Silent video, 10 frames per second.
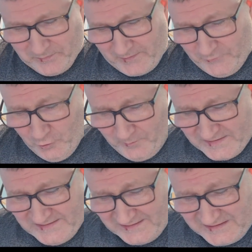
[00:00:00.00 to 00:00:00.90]
No
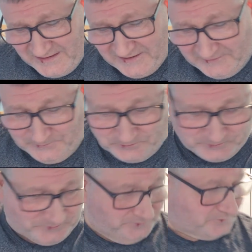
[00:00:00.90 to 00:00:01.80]
biscuits today.
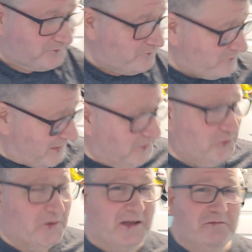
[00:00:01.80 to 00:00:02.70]
You
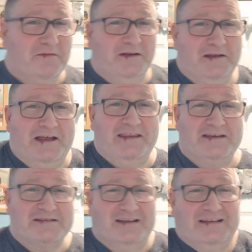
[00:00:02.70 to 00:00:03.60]
don't get a figure like
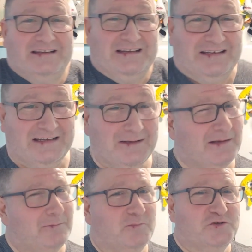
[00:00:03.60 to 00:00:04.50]
this
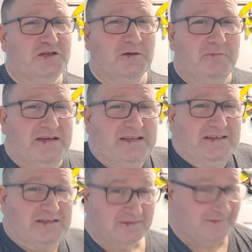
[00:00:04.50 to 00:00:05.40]
munching on biscuits.